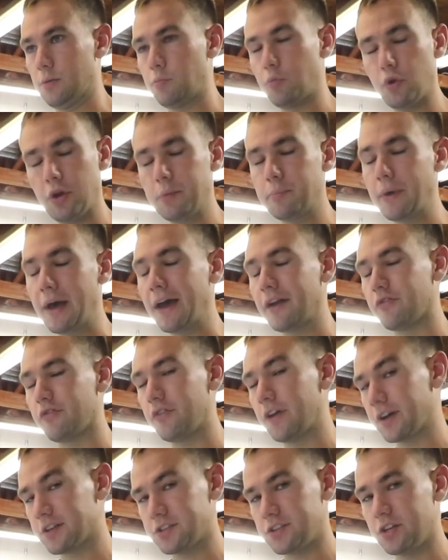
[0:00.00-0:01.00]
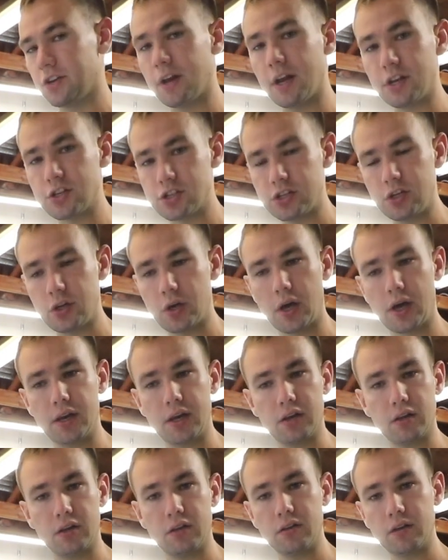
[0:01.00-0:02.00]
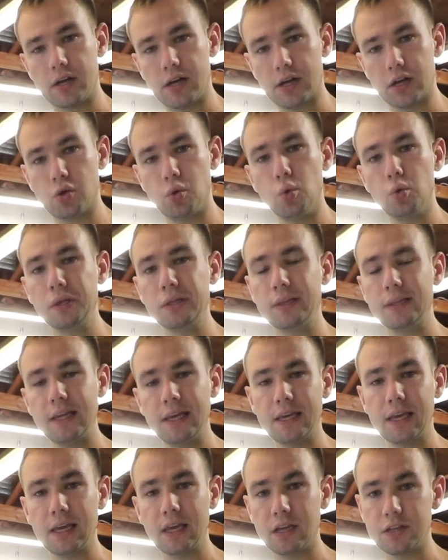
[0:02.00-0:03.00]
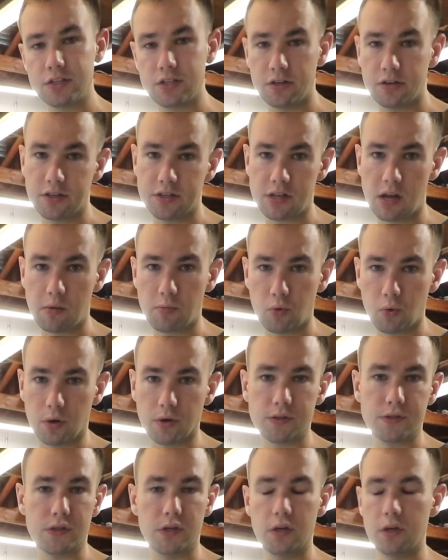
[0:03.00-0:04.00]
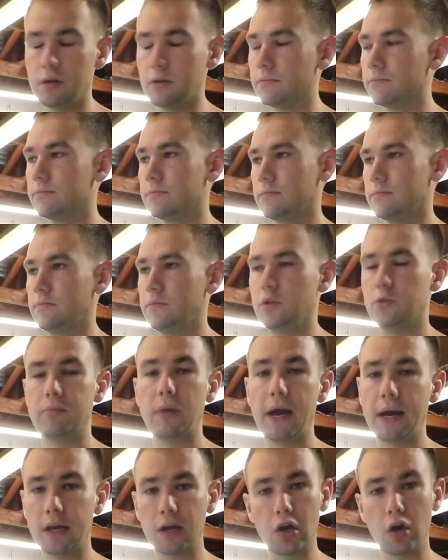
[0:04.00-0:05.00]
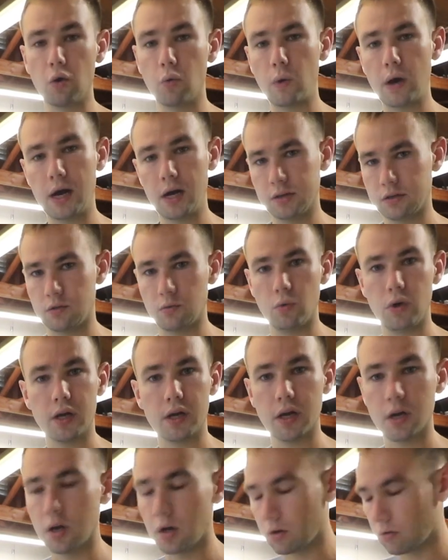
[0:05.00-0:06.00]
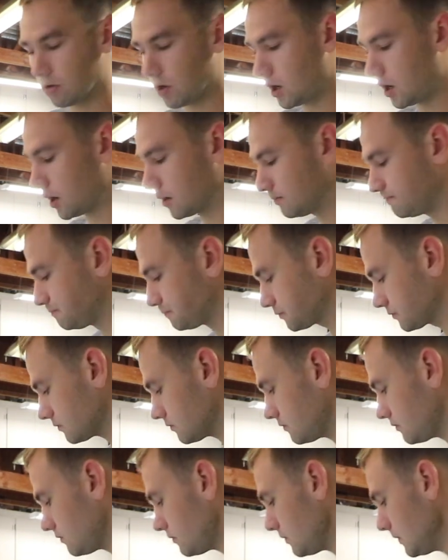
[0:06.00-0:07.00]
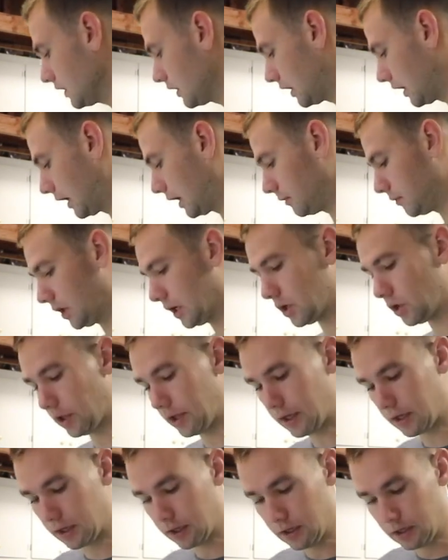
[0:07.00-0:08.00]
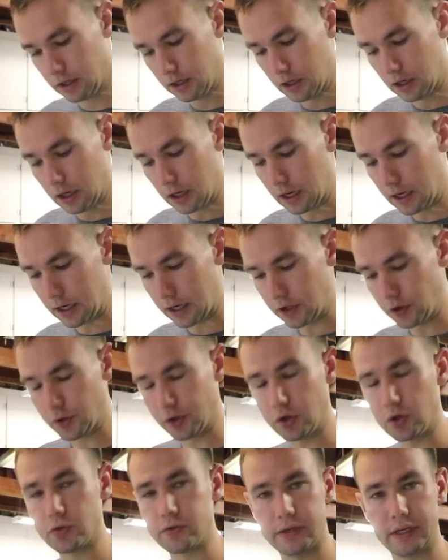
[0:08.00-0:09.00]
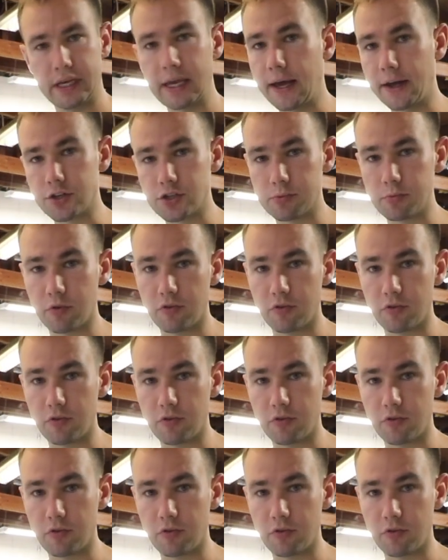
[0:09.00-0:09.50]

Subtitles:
bad effects to your engine. You got coolant leaking into your intake port, so your mind can go wild on what could go wrong. Luckily, you can usually catch it